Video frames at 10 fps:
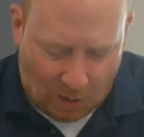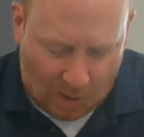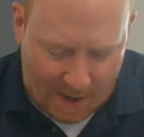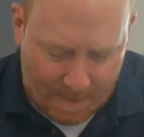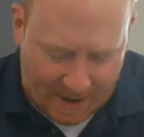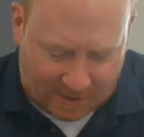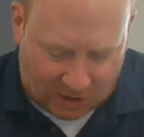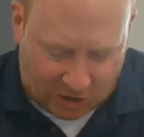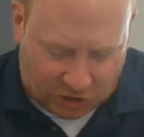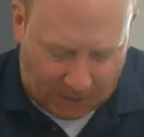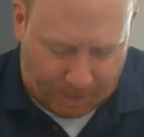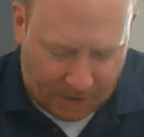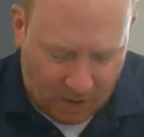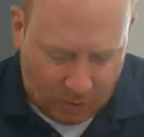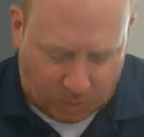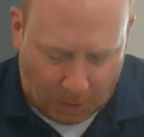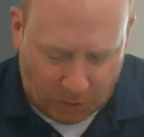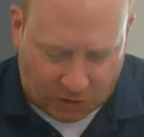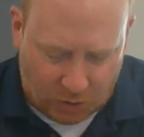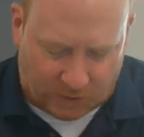Away, mates, to the ship. Those
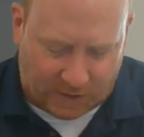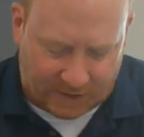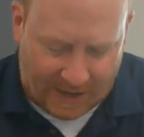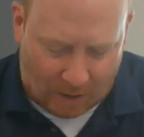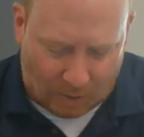boats are useless now.